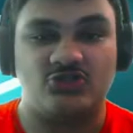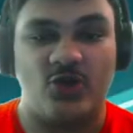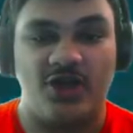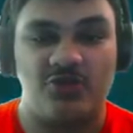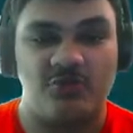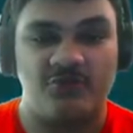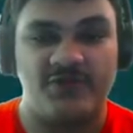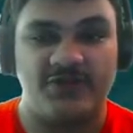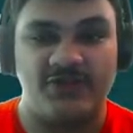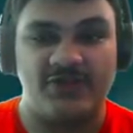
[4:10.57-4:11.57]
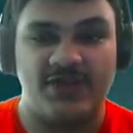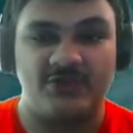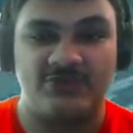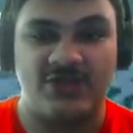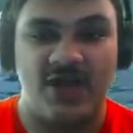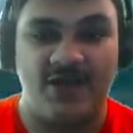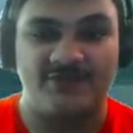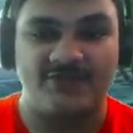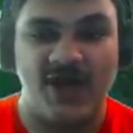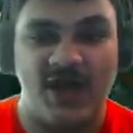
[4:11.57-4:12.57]
trailer revealing that it was going to
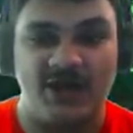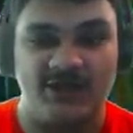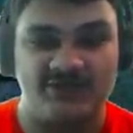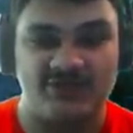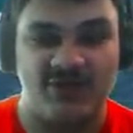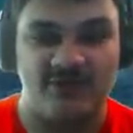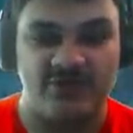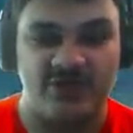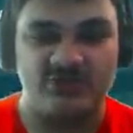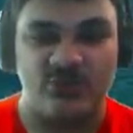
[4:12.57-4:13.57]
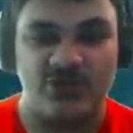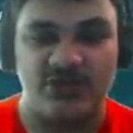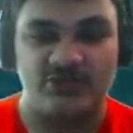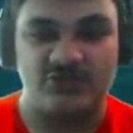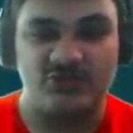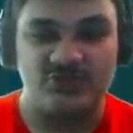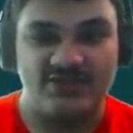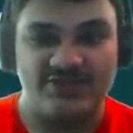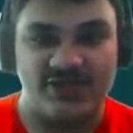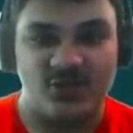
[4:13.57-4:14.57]
have Sky Islands and everything. So what they could do
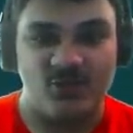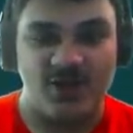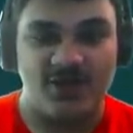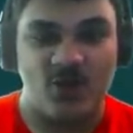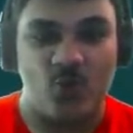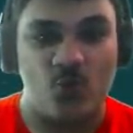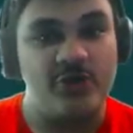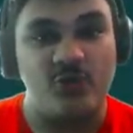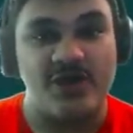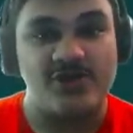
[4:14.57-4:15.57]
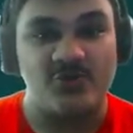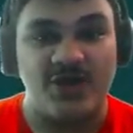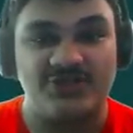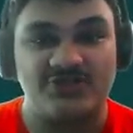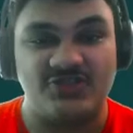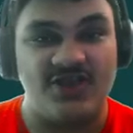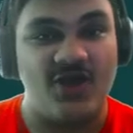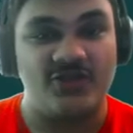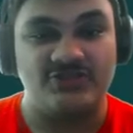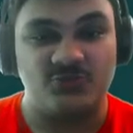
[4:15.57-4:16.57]
is they could make a Wind Waker HD
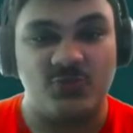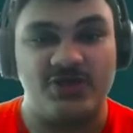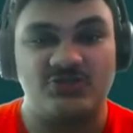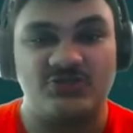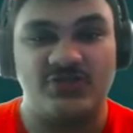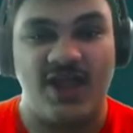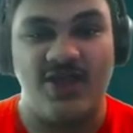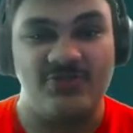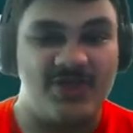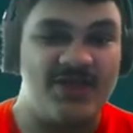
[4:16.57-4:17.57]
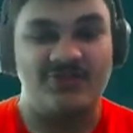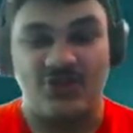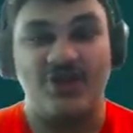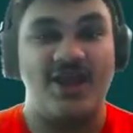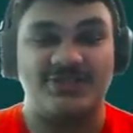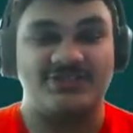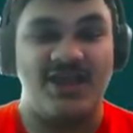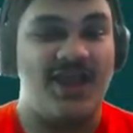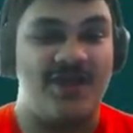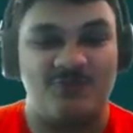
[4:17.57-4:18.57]
on Switch, and then the next
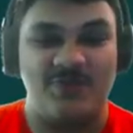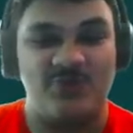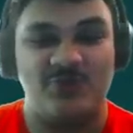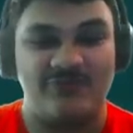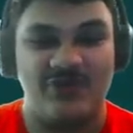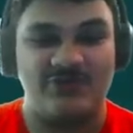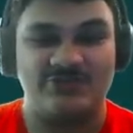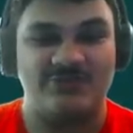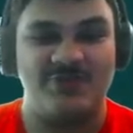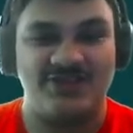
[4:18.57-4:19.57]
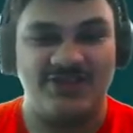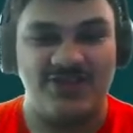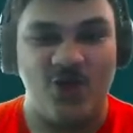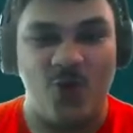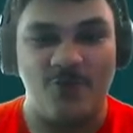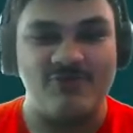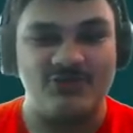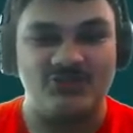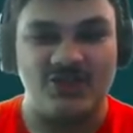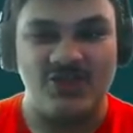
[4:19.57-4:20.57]
game be revealed to be like
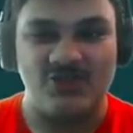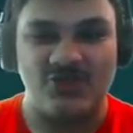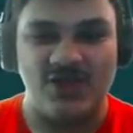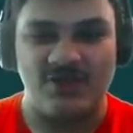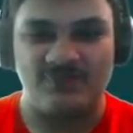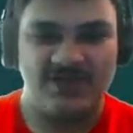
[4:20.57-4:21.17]
open sea themed.